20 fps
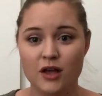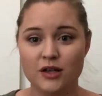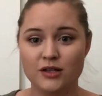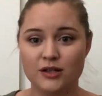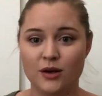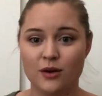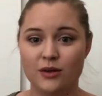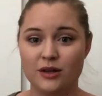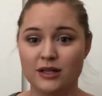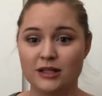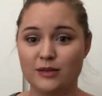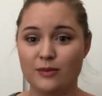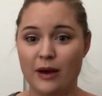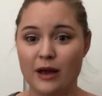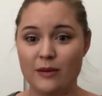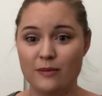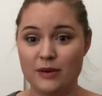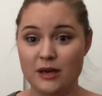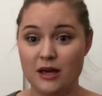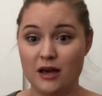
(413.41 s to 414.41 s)
So this
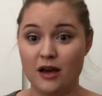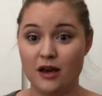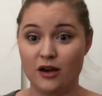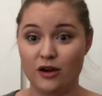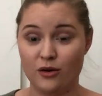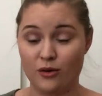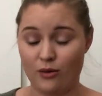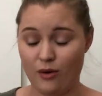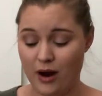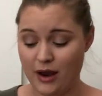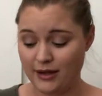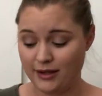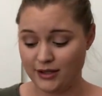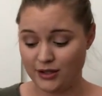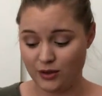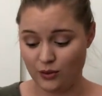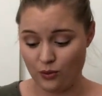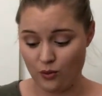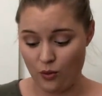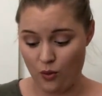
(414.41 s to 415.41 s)
might be a
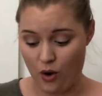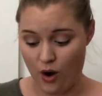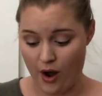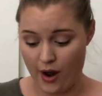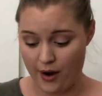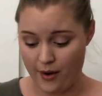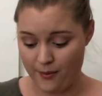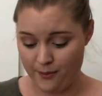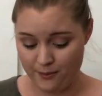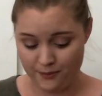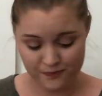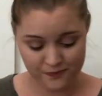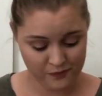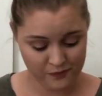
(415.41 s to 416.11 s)
great one.